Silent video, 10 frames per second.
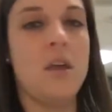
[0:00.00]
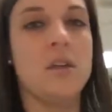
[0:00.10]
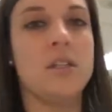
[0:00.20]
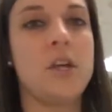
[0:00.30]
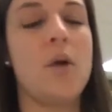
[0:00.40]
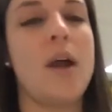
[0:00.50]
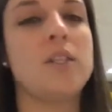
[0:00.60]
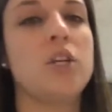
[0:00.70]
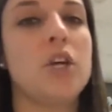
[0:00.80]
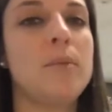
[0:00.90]
So I
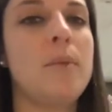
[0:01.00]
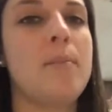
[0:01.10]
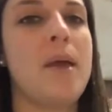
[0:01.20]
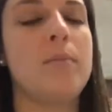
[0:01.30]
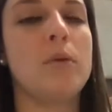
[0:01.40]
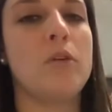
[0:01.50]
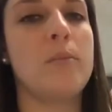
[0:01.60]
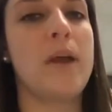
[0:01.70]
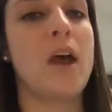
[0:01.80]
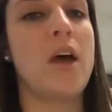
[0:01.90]
turn my paper with
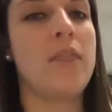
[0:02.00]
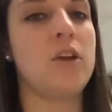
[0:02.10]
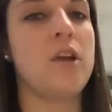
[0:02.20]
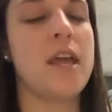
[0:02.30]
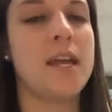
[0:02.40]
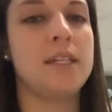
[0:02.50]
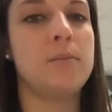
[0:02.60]
my other hand.